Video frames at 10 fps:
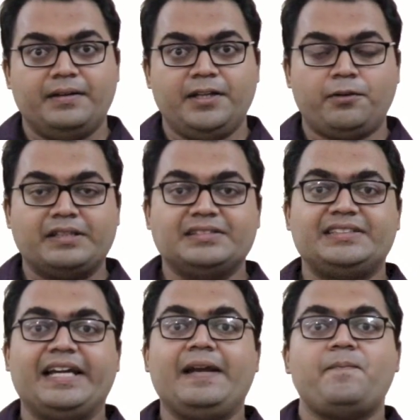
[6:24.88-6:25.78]
you can
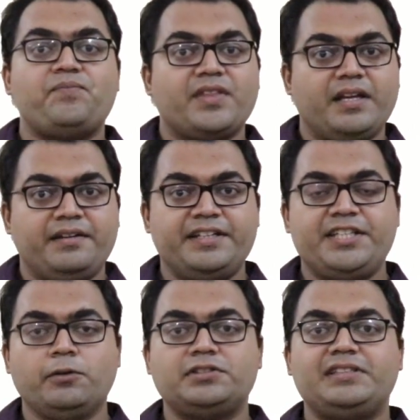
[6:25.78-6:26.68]
say,
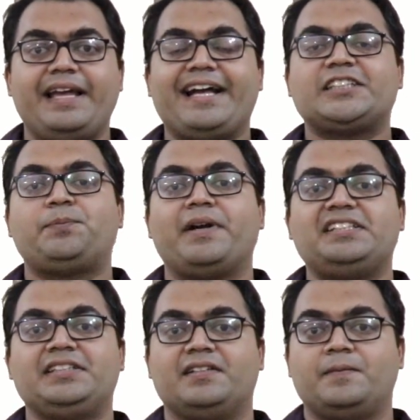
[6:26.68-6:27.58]
reduce the
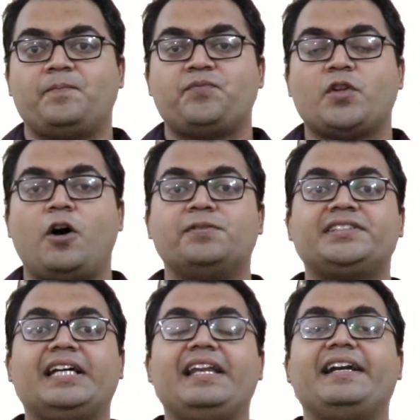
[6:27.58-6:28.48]
expression of
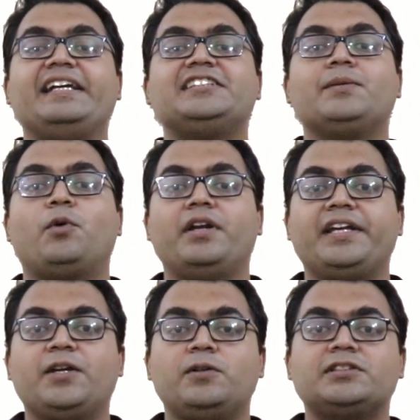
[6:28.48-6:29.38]
cell adhesion
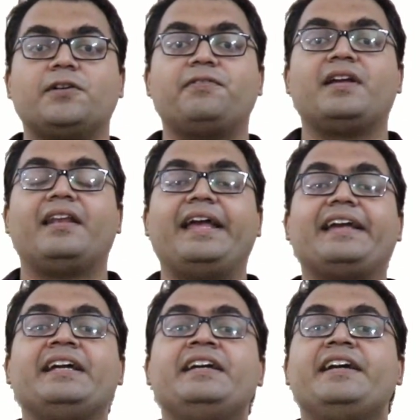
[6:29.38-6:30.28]
molecules of
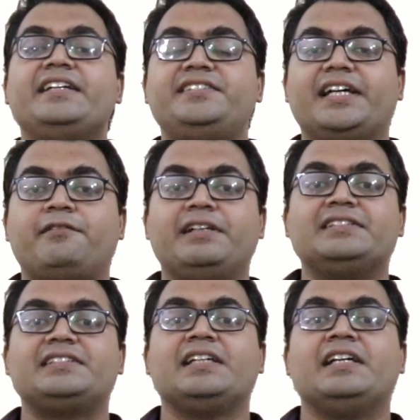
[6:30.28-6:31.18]
like
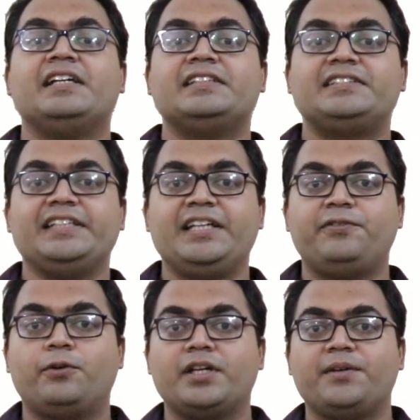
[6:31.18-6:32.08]
integrins,
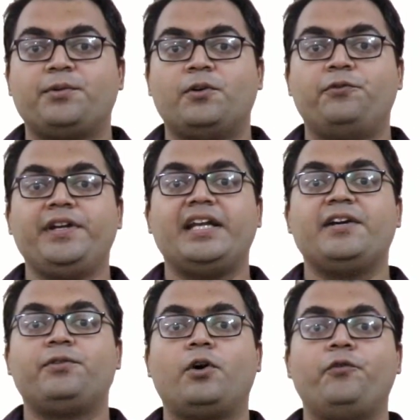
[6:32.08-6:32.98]
CD44,
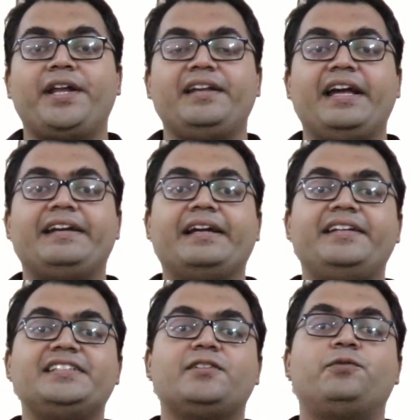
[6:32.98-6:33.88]
VLA4, very late
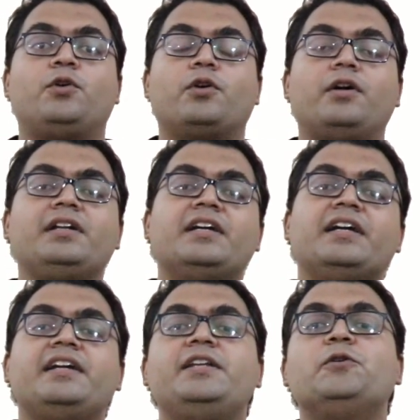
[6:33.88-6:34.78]
antigen 4 on
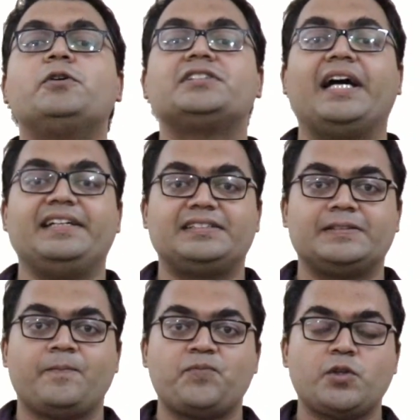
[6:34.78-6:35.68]

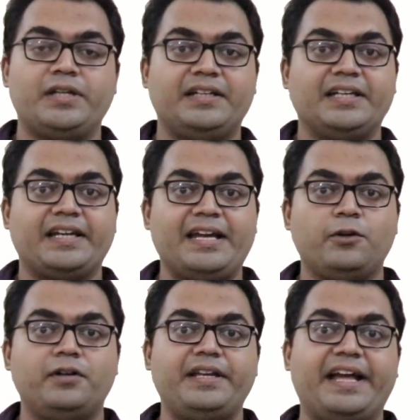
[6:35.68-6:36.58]
leukocytes so that they
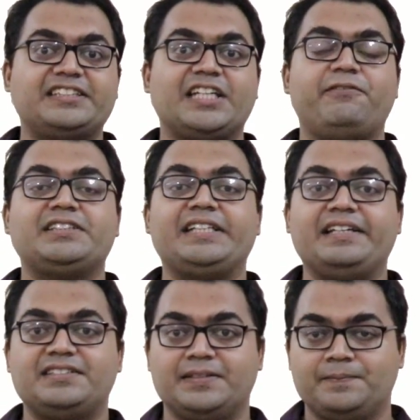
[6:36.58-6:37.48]
cannot extravasate.